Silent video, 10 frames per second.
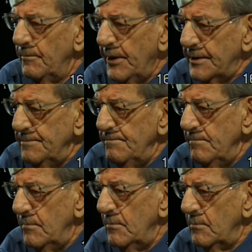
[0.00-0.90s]
What role
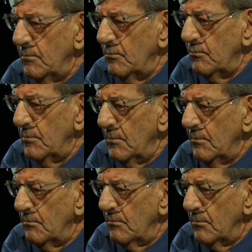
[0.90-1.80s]
did artillery
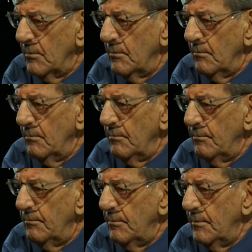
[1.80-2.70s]
play in the combat
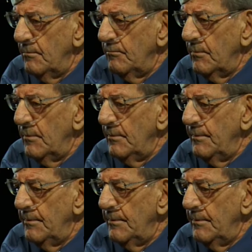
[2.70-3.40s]
that you were in?